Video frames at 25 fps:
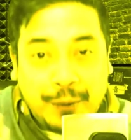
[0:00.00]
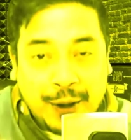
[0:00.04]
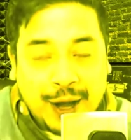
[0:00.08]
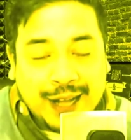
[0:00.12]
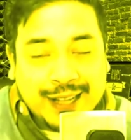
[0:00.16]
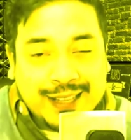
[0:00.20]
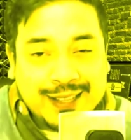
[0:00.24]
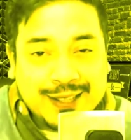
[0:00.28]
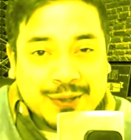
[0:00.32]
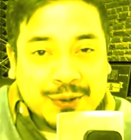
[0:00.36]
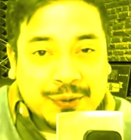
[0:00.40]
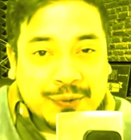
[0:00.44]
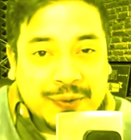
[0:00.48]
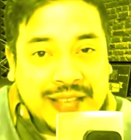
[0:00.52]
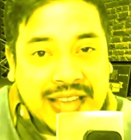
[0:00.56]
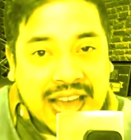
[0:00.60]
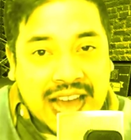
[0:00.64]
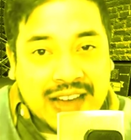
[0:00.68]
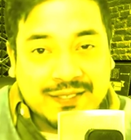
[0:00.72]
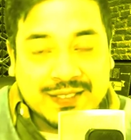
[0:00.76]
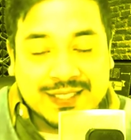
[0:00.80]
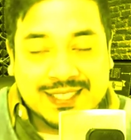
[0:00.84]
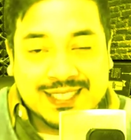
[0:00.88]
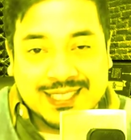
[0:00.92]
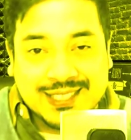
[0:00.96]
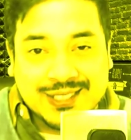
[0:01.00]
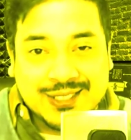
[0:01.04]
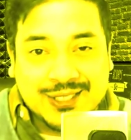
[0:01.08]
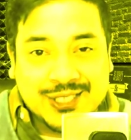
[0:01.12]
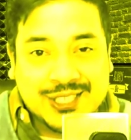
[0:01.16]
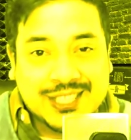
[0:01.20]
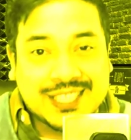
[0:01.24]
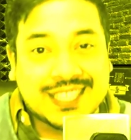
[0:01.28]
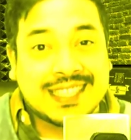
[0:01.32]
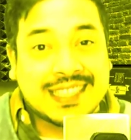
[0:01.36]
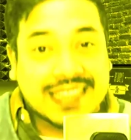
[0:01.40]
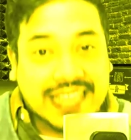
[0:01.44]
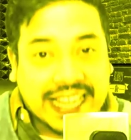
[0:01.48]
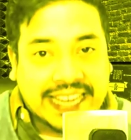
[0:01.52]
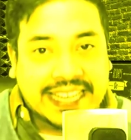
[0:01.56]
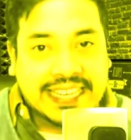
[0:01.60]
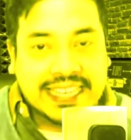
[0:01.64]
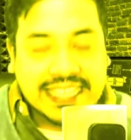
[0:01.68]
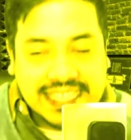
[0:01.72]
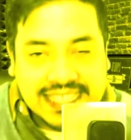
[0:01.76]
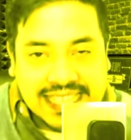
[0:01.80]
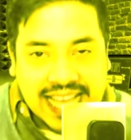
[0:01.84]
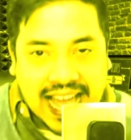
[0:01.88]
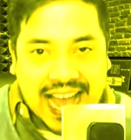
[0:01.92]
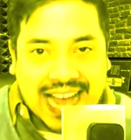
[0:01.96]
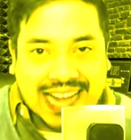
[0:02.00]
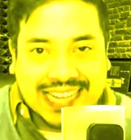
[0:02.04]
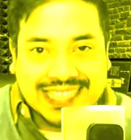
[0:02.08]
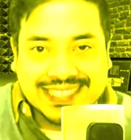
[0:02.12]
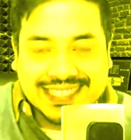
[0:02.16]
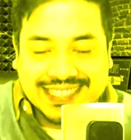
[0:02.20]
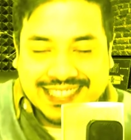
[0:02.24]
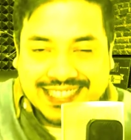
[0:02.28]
But we have a solution, ladies and